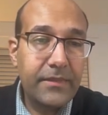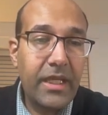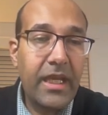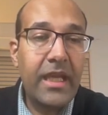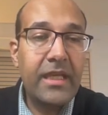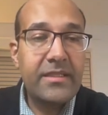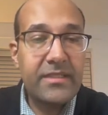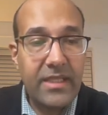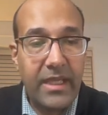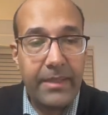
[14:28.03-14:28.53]

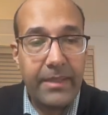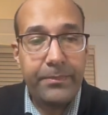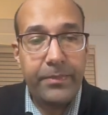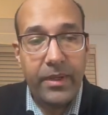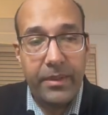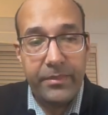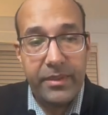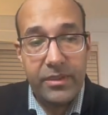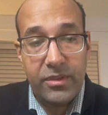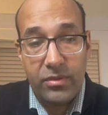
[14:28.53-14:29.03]
It's a
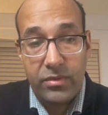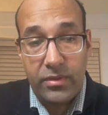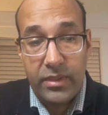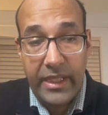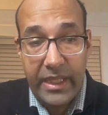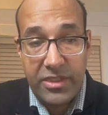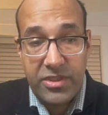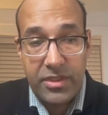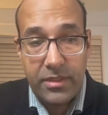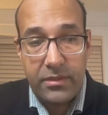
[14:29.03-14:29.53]
primary
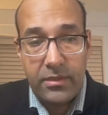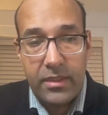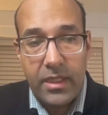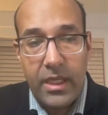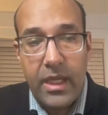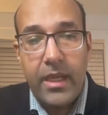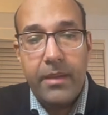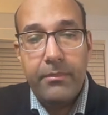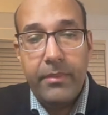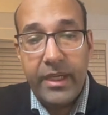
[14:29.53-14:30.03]
neurulation.
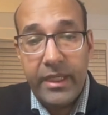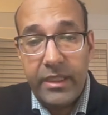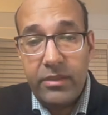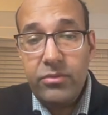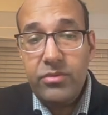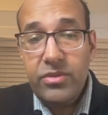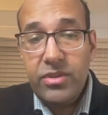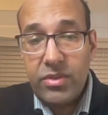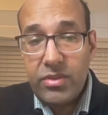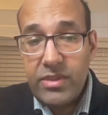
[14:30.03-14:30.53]

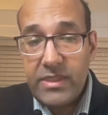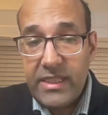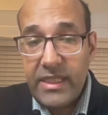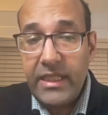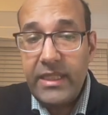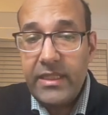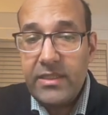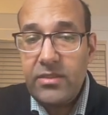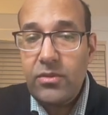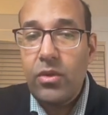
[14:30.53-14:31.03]
Myeloangiopathy
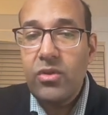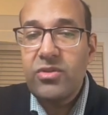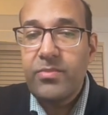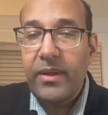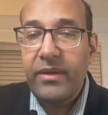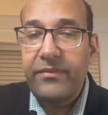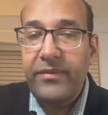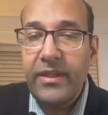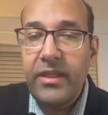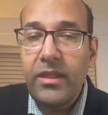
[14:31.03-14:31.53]
is caused by
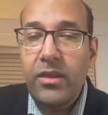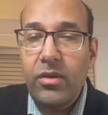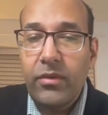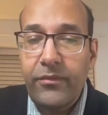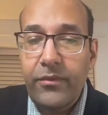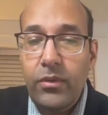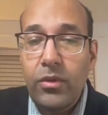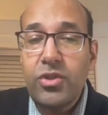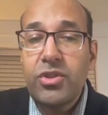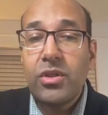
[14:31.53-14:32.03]
failure of
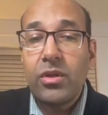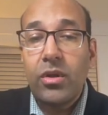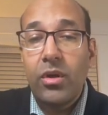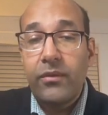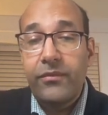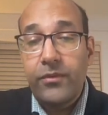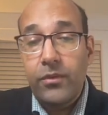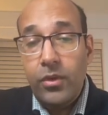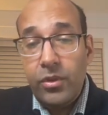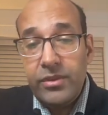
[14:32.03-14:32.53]
closure
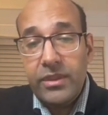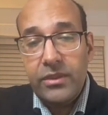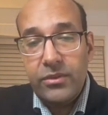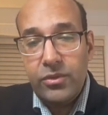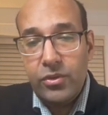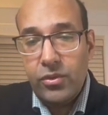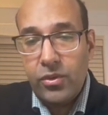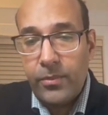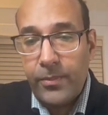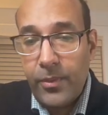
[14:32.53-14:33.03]
of caudal
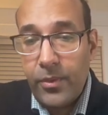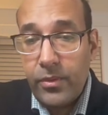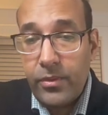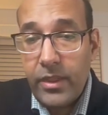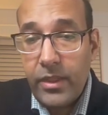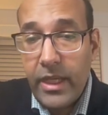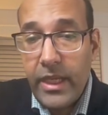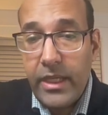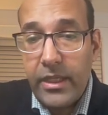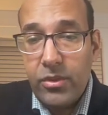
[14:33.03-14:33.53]
neuropore,
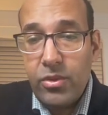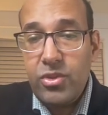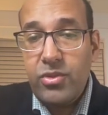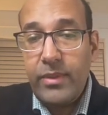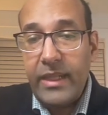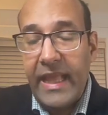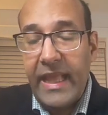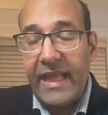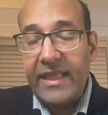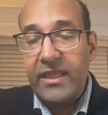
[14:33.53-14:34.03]

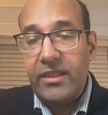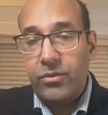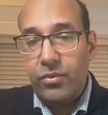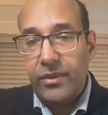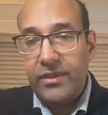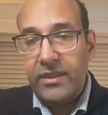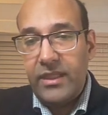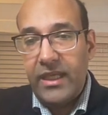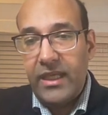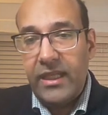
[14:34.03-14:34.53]
usually at the
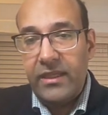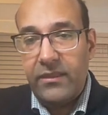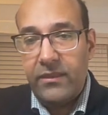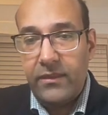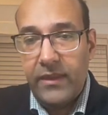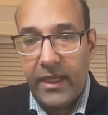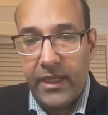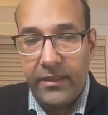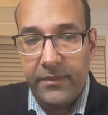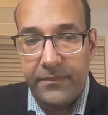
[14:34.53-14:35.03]
28th
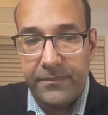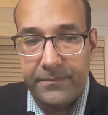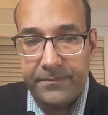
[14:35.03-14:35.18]
day.